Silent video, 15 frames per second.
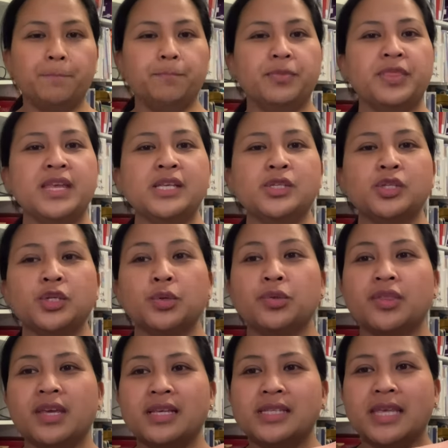these two
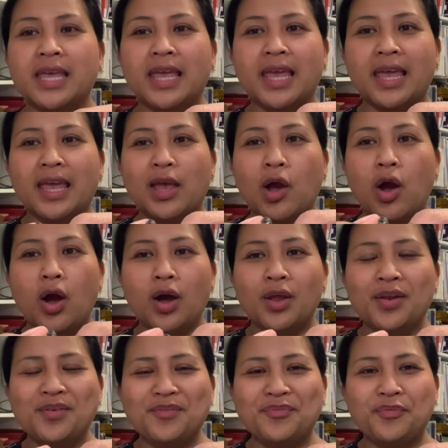things here
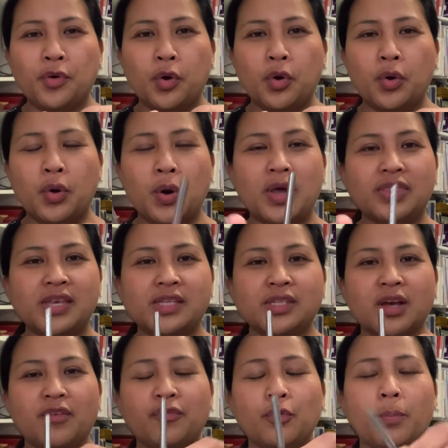aren't for, these
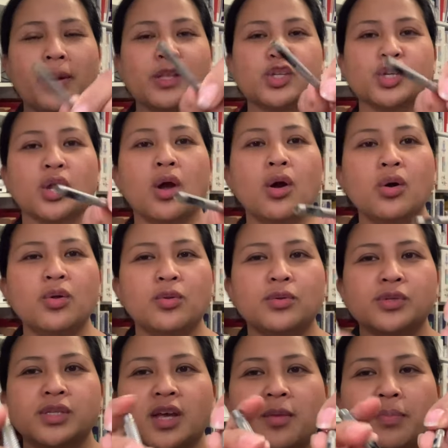are for punching
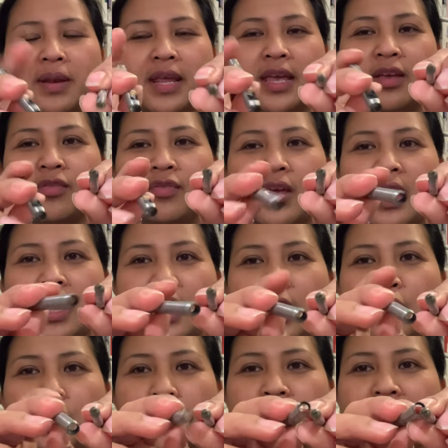holes, I believe,
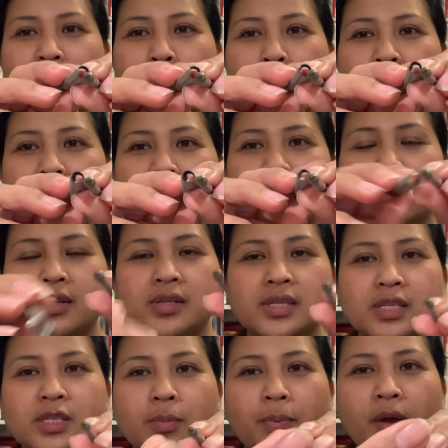in your fabric because
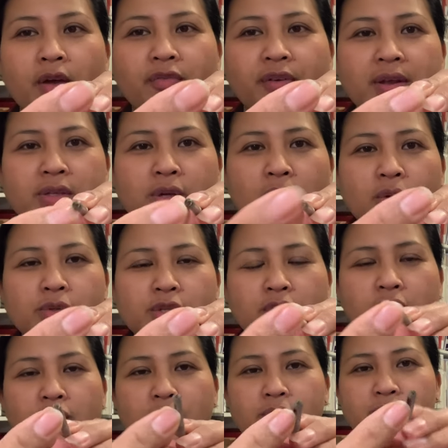it's the perfect hole. So
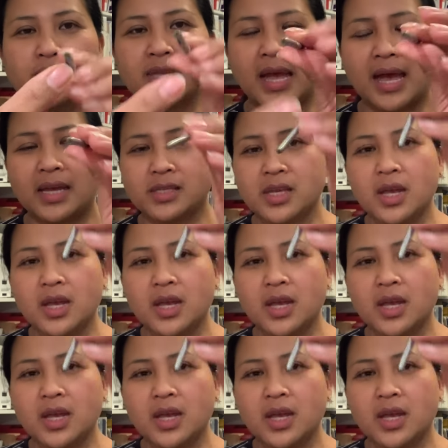you use that,